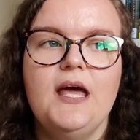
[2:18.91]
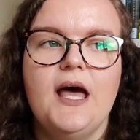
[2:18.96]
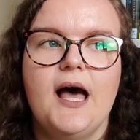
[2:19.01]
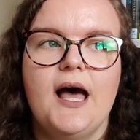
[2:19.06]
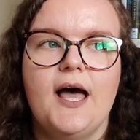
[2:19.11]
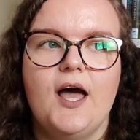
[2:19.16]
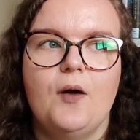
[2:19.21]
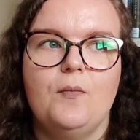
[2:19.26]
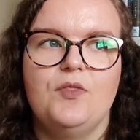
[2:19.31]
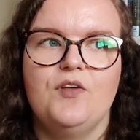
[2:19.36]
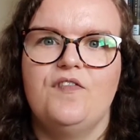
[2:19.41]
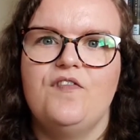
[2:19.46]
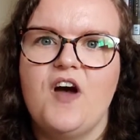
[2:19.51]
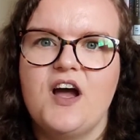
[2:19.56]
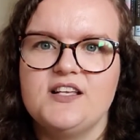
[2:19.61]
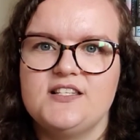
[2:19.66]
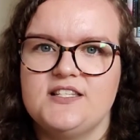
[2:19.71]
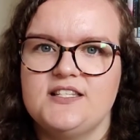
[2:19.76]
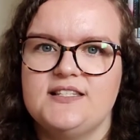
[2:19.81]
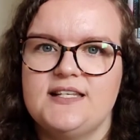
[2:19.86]
The
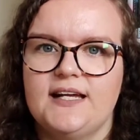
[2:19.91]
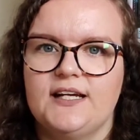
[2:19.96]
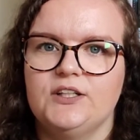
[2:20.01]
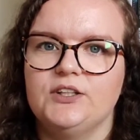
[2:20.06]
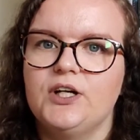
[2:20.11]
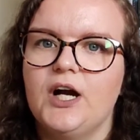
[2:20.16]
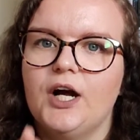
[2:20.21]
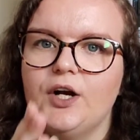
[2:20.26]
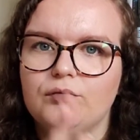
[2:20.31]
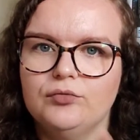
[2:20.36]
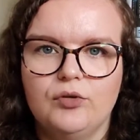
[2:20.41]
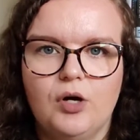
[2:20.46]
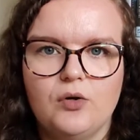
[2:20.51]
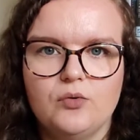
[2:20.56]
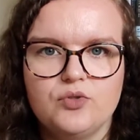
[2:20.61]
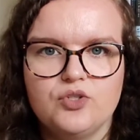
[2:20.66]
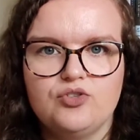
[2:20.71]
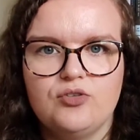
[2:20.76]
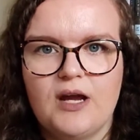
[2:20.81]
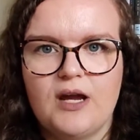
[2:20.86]
first and second kind of
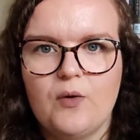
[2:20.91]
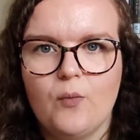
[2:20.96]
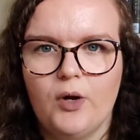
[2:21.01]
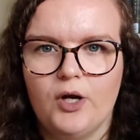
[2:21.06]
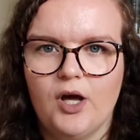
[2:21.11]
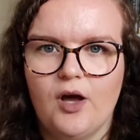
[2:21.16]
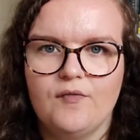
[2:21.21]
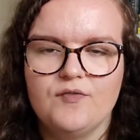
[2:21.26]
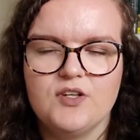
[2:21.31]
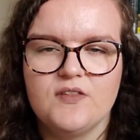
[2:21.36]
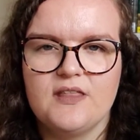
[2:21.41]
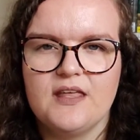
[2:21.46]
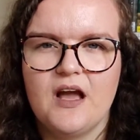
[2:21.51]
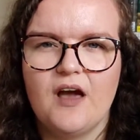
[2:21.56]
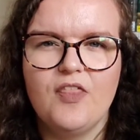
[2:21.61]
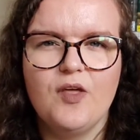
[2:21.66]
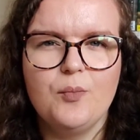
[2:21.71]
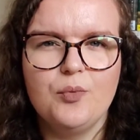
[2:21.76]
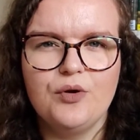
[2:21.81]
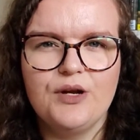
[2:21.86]
roll straight one after the
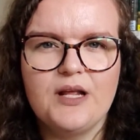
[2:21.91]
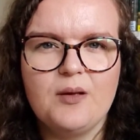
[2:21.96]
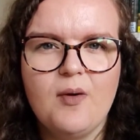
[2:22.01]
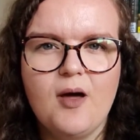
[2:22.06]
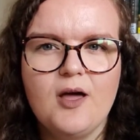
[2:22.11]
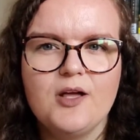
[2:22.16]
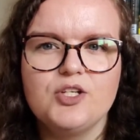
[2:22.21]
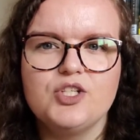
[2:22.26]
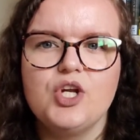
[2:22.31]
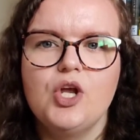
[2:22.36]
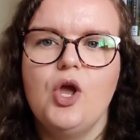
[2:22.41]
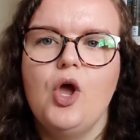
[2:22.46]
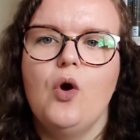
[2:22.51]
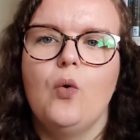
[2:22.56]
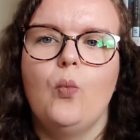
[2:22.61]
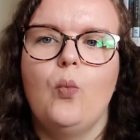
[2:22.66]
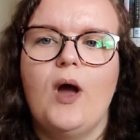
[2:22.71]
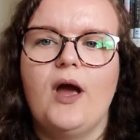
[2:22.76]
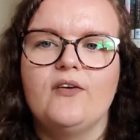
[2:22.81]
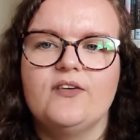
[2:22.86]
other pretty much,
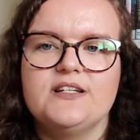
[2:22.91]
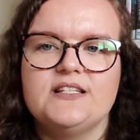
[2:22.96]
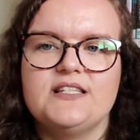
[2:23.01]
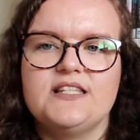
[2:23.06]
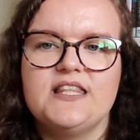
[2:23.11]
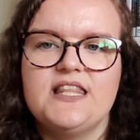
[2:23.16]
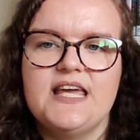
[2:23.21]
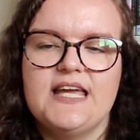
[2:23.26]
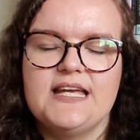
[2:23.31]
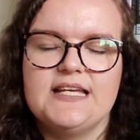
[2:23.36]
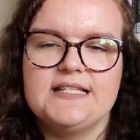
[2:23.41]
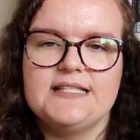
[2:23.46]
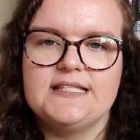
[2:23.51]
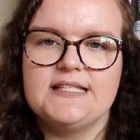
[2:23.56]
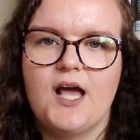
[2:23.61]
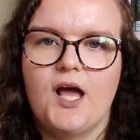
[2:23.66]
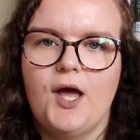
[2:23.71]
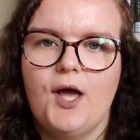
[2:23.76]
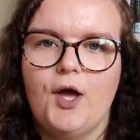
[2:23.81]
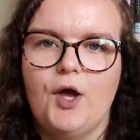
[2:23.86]
whereas this
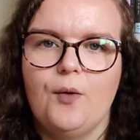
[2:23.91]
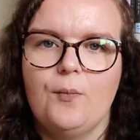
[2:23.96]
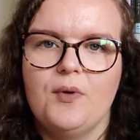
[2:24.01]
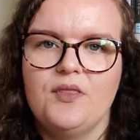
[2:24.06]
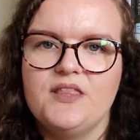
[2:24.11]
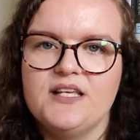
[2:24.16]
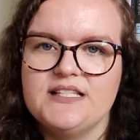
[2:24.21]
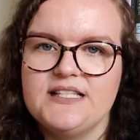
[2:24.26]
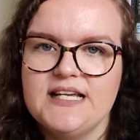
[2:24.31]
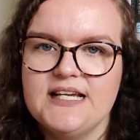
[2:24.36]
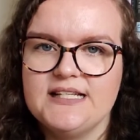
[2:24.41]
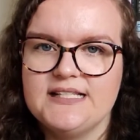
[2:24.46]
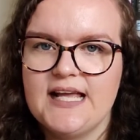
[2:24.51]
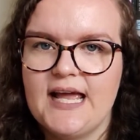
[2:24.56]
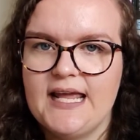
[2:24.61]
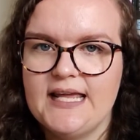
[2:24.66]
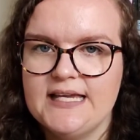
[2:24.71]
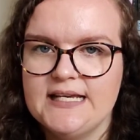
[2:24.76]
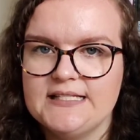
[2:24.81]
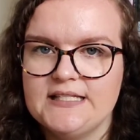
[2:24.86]
is
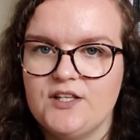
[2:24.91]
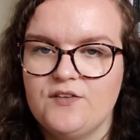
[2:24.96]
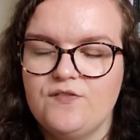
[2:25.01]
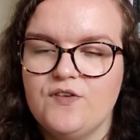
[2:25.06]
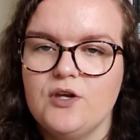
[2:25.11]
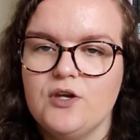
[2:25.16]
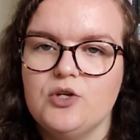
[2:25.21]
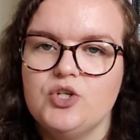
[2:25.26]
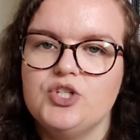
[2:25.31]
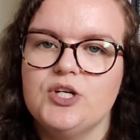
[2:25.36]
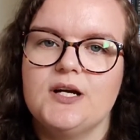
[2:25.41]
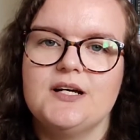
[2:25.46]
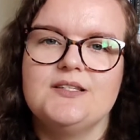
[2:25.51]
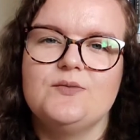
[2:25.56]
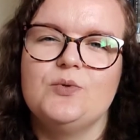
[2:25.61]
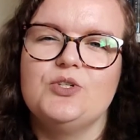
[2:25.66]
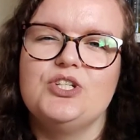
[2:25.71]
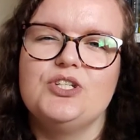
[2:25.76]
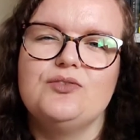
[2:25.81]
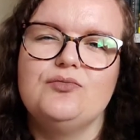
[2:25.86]
8 years in the future,
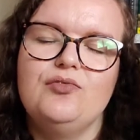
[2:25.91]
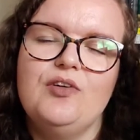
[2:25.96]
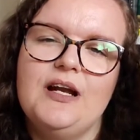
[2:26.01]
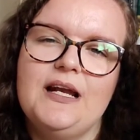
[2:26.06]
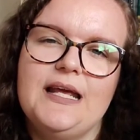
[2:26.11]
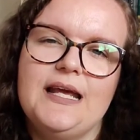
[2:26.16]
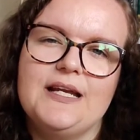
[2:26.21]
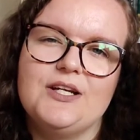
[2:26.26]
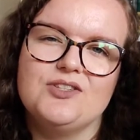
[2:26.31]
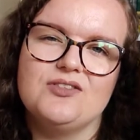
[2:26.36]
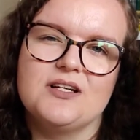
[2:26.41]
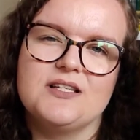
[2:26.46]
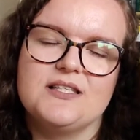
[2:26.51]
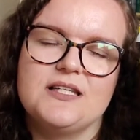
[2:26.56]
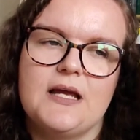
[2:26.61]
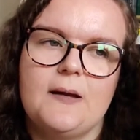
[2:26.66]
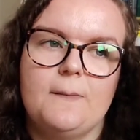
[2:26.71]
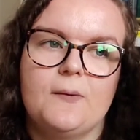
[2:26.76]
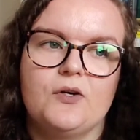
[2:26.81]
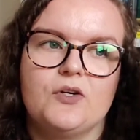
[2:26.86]
which is really
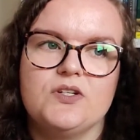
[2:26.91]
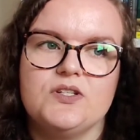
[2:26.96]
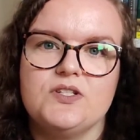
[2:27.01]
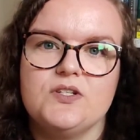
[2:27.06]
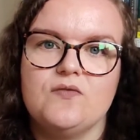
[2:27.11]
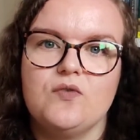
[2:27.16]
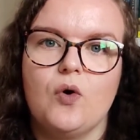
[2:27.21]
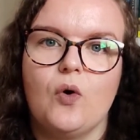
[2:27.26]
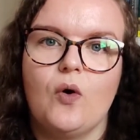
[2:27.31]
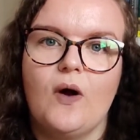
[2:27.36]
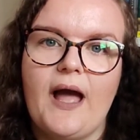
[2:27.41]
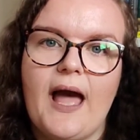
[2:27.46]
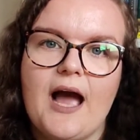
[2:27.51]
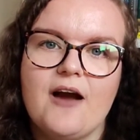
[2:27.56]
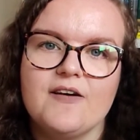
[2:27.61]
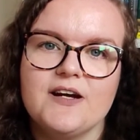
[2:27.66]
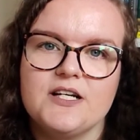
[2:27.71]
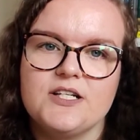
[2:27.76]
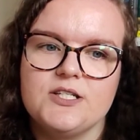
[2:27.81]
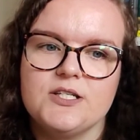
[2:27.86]
interesting because you've got
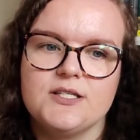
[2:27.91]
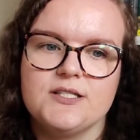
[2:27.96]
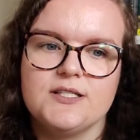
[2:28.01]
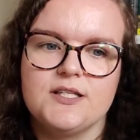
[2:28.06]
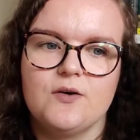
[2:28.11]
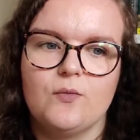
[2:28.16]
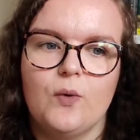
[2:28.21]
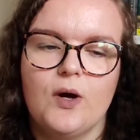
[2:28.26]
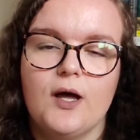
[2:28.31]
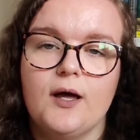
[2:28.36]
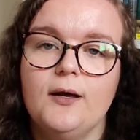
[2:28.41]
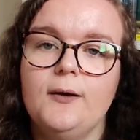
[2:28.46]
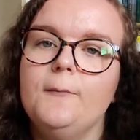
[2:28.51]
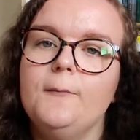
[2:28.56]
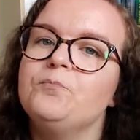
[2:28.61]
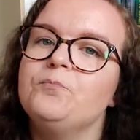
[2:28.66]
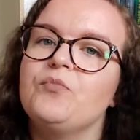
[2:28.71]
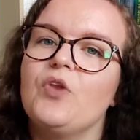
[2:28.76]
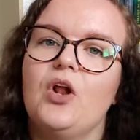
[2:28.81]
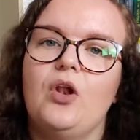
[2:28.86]
characters that were
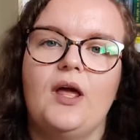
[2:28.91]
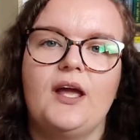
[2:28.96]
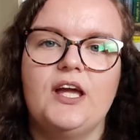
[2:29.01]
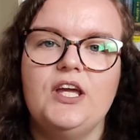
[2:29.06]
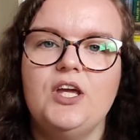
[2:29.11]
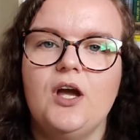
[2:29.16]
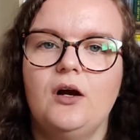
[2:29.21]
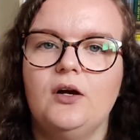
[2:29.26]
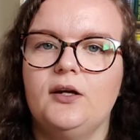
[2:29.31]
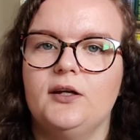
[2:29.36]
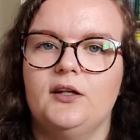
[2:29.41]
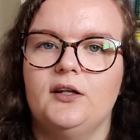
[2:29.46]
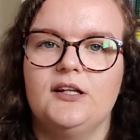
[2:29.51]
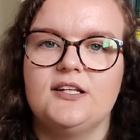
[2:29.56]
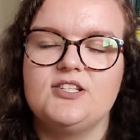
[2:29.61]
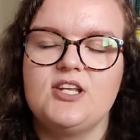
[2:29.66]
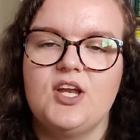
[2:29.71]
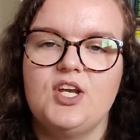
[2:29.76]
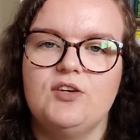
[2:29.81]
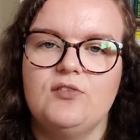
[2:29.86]
like a young girl, a
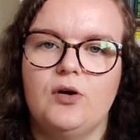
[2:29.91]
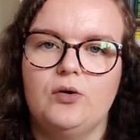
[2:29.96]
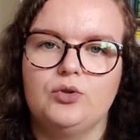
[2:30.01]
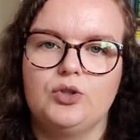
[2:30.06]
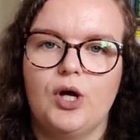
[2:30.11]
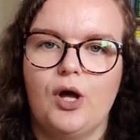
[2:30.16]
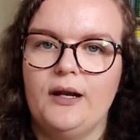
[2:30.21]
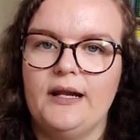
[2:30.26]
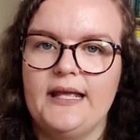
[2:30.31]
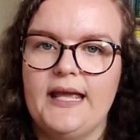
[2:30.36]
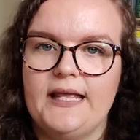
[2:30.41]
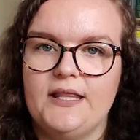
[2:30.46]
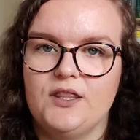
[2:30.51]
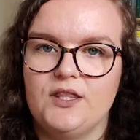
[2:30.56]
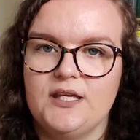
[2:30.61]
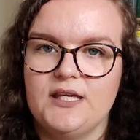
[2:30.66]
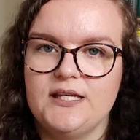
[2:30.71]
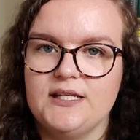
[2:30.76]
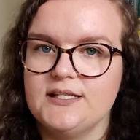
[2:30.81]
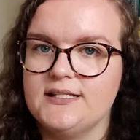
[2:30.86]
10-year-old girl in
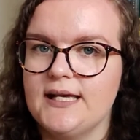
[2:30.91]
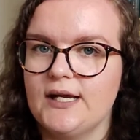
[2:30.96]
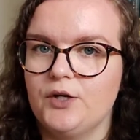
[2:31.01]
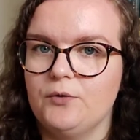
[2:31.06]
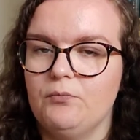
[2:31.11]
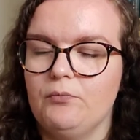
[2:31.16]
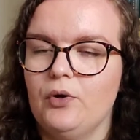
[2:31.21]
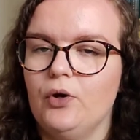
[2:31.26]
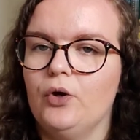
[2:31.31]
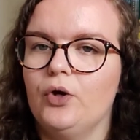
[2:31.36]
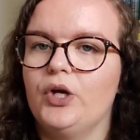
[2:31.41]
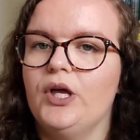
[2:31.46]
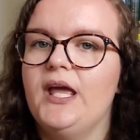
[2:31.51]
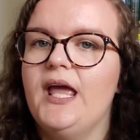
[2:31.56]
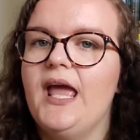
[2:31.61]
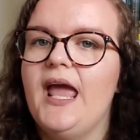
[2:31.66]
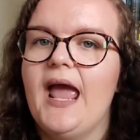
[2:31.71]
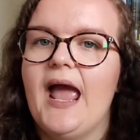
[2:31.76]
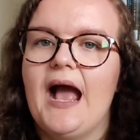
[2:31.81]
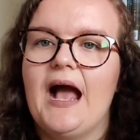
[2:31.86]
the second book,
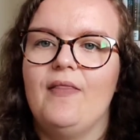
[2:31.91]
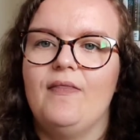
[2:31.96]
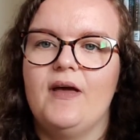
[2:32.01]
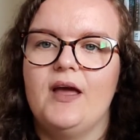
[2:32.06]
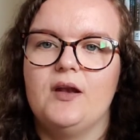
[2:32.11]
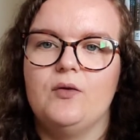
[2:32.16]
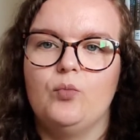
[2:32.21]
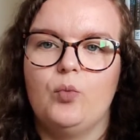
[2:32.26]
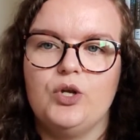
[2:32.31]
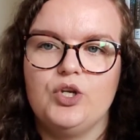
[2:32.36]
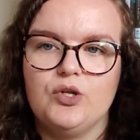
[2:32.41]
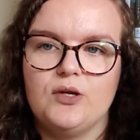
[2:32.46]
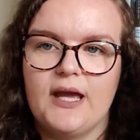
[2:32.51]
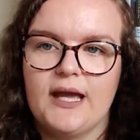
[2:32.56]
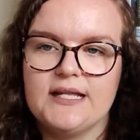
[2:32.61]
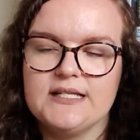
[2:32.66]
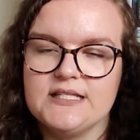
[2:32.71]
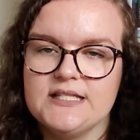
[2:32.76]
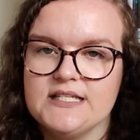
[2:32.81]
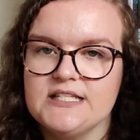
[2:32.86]
and then when you get
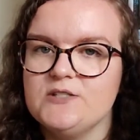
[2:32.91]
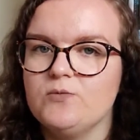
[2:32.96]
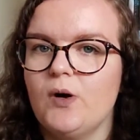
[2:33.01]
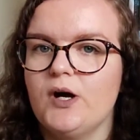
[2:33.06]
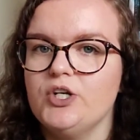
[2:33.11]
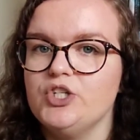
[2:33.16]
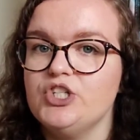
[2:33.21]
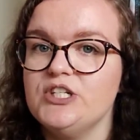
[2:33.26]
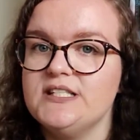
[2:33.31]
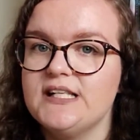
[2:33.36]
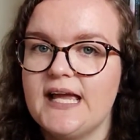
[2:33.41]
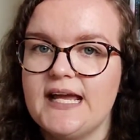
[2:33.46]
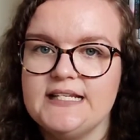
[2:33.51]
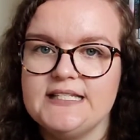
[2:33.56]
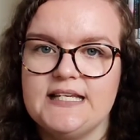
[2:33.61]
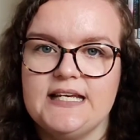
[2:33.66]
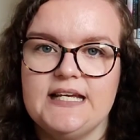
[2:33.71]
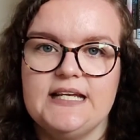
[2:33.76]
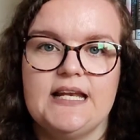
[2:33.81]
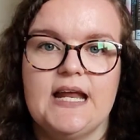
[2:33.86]
into this one, she's
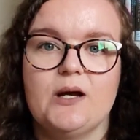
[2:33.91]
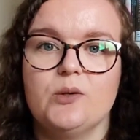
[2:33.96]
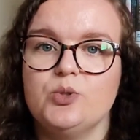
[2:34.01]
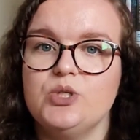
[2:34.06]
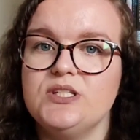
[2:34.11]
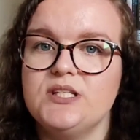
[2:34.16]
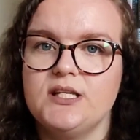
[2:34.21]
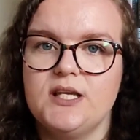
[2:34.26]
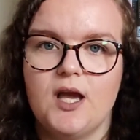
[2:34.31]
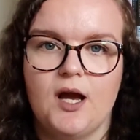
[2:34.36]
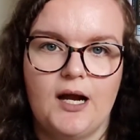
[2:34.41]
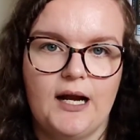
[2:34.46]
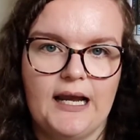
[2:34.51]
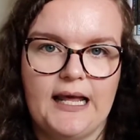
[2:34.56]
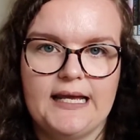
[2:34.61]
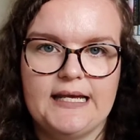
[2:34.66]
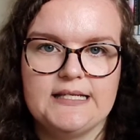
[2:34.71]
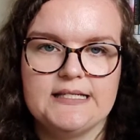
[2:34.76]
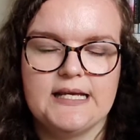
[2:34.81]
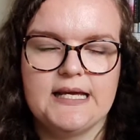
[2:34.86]
18 now, she's a young
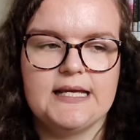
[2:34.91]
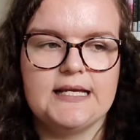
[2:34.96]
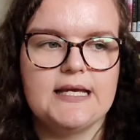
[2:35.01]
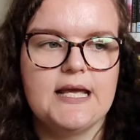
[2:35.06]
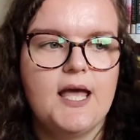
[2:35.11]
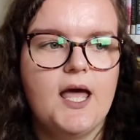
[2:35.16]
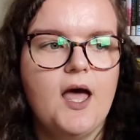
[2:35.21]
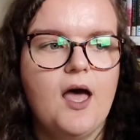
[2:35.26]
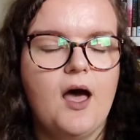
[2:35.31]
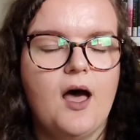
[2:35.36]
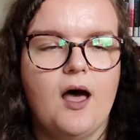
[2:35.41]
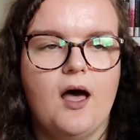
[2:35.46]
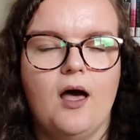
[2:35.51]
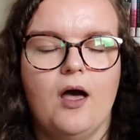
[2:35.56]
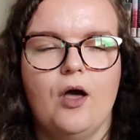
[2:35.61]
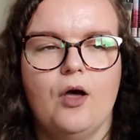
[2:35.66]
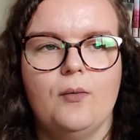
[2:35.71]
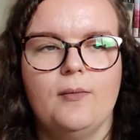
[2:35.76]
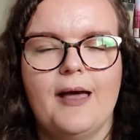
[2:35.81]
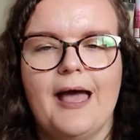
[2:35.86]
lady,
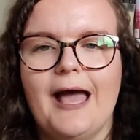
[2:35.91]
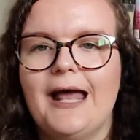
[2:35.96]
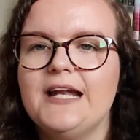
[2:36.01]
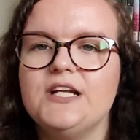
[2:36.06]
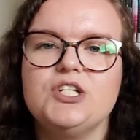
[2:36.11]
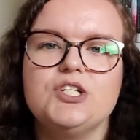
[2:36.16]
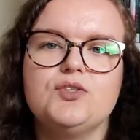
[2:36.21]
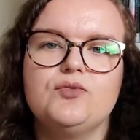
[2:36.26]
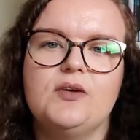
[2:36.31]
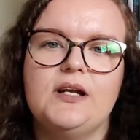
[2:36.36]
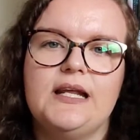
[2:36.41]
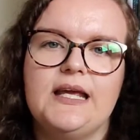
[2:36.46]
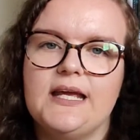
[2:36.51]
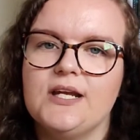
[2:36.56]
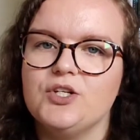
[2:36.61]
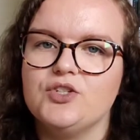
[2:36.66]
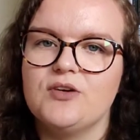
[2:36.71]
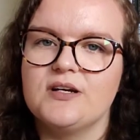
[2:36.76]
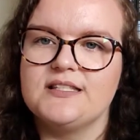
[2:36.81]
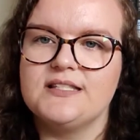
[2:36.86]
and it's just really
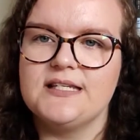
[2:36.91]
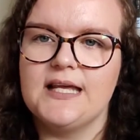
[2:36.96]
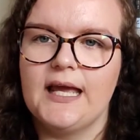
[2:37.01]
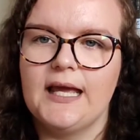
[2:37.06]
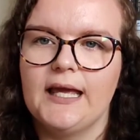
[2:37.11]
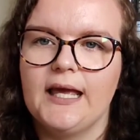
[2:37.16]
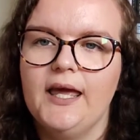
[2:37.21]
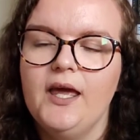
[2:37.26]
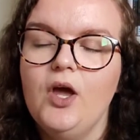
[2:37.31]
interesting.